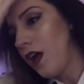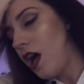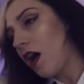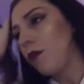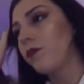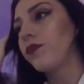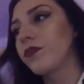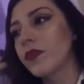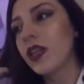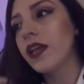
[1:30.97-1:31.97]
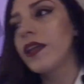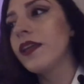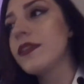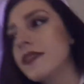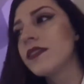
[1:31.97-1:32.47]

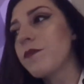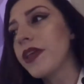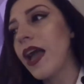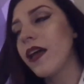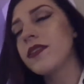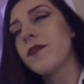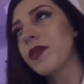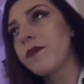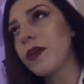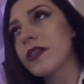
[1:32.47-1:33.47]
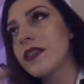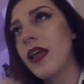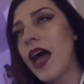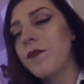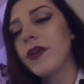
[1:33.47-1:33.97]
something personal
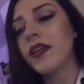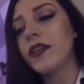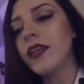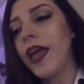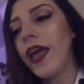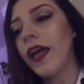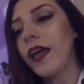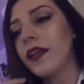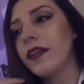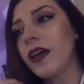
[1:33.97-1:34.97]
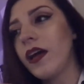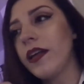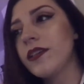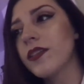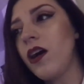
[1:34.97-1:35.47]
happened, and
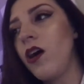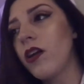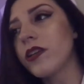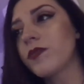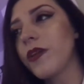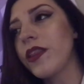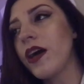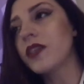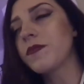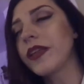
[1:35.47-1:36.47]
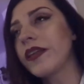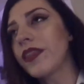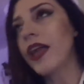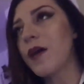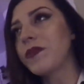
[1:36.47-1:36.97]
he's on his way to the hospital. Like,
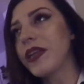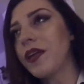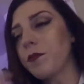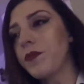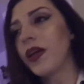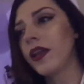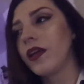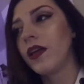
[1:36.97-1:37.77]
nothing happened to him, but